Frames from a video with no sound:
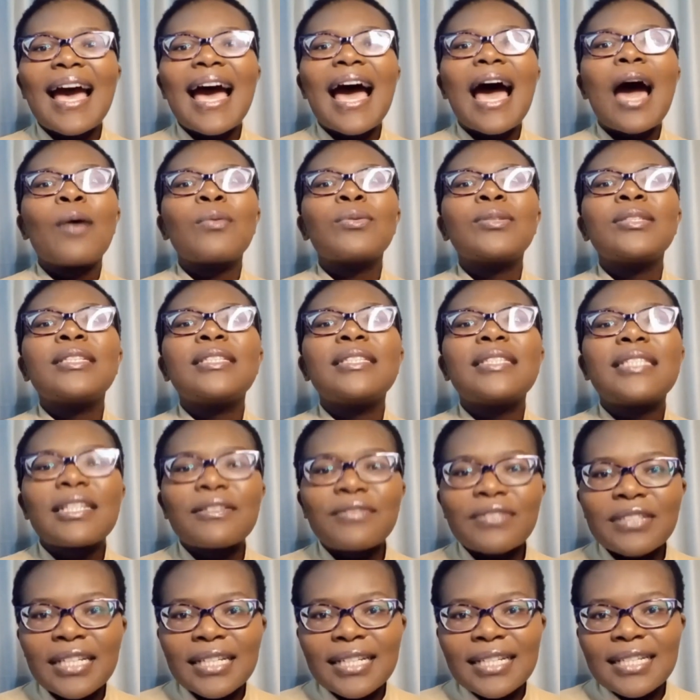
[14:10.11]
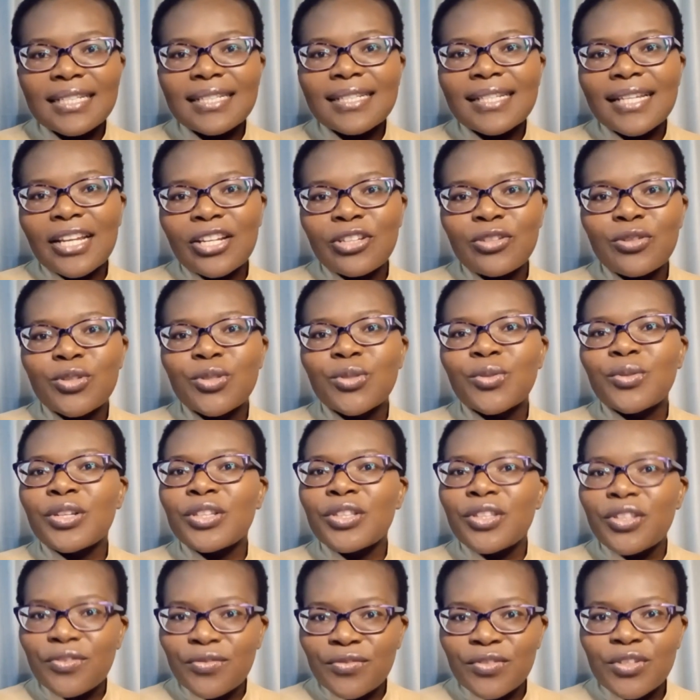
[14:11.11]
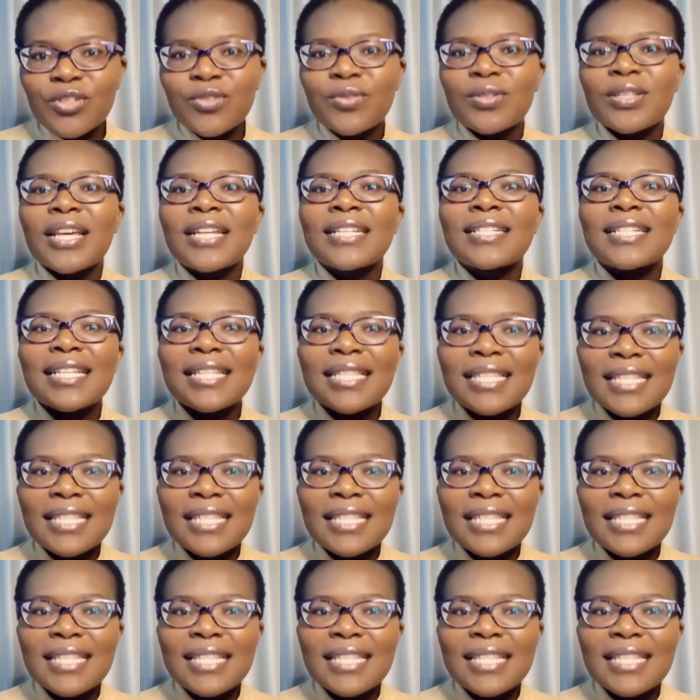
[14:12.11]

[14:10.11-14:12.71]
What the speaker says: I will definitely tell you during the video that